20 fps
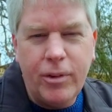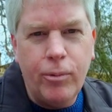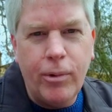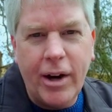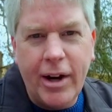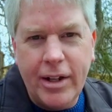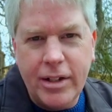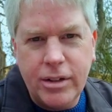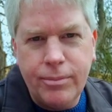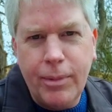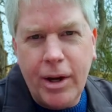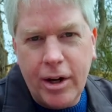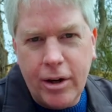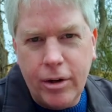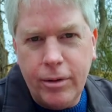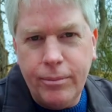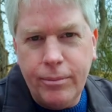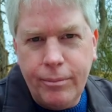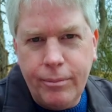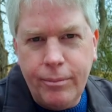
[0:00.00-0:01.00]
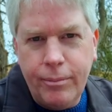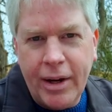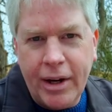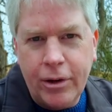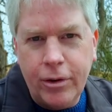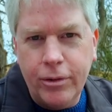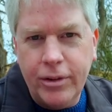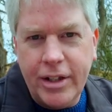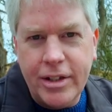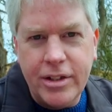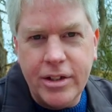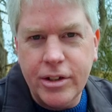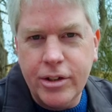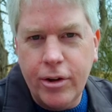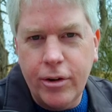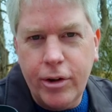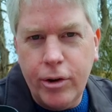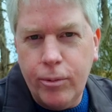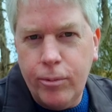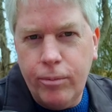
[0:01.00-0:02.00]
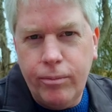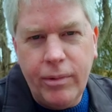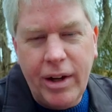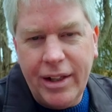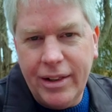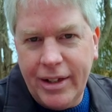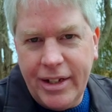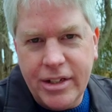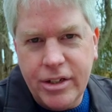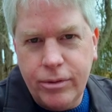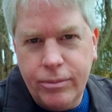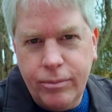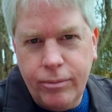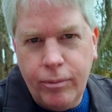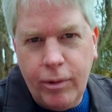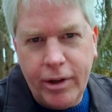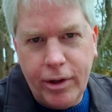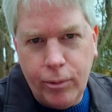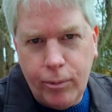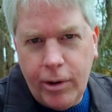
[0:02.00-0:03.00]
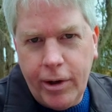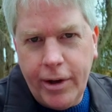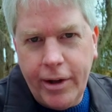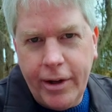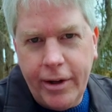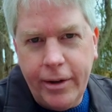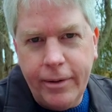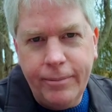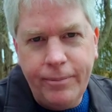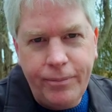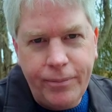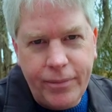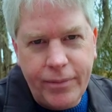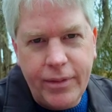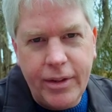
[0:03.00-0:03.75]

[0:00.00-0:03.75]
Whereas modern macro lenses go to at least 1-1.